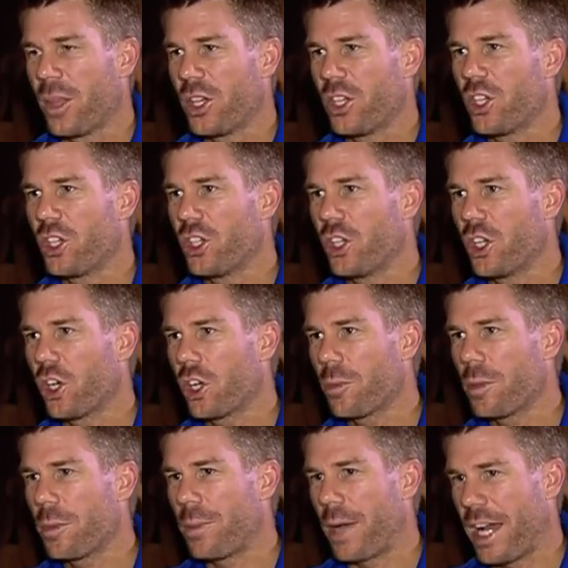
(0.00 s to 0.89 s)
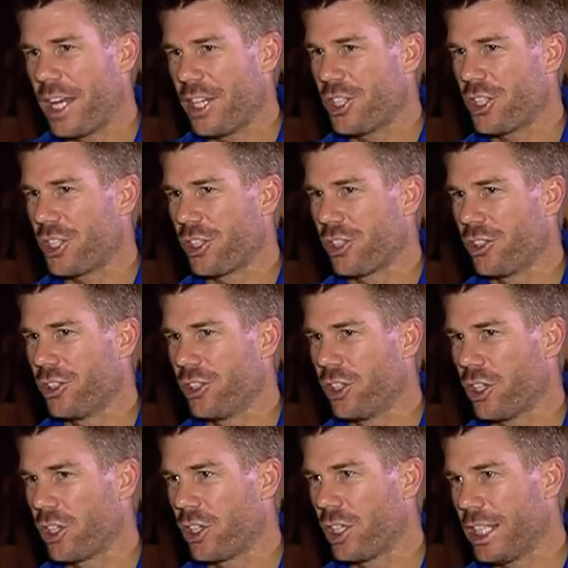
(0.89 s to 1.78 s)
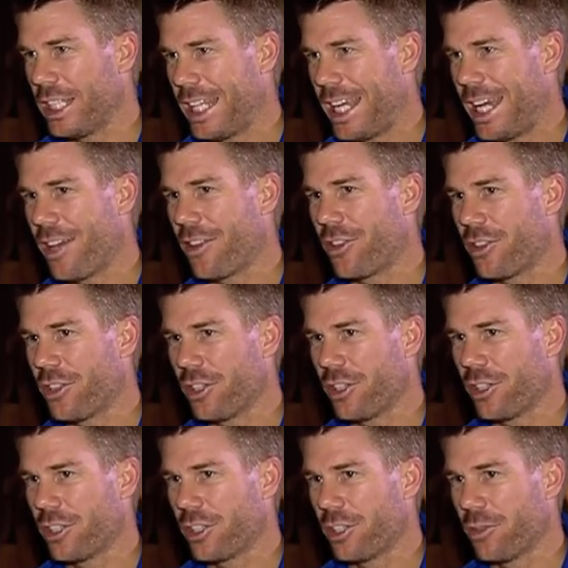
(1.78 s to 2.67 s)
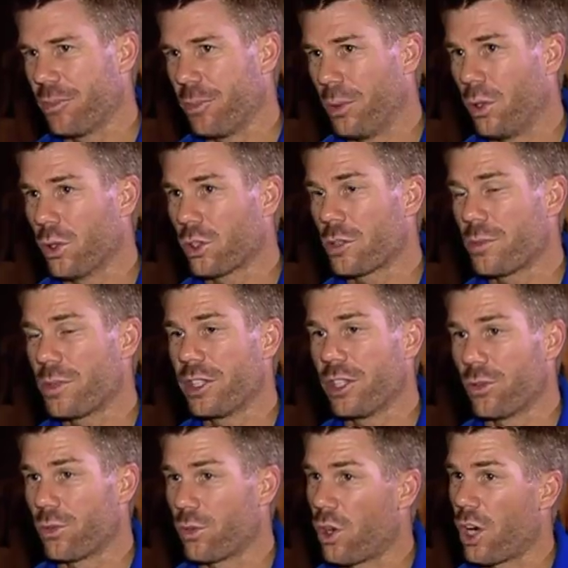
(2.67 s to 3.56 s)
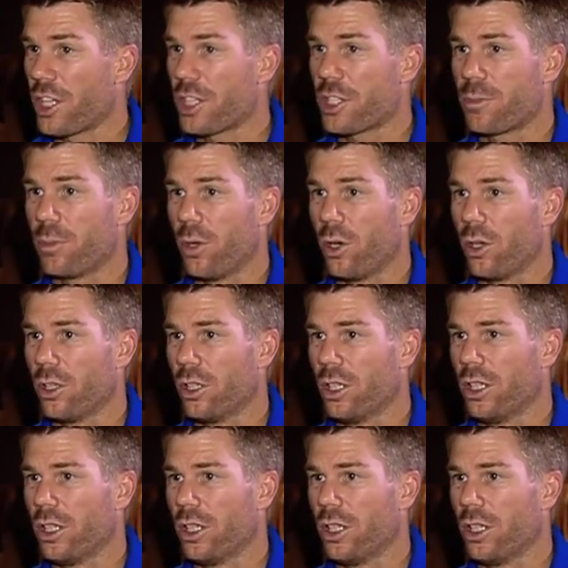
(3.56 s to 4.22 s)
You got to be patient. You got to allow the ball to be in the right spot,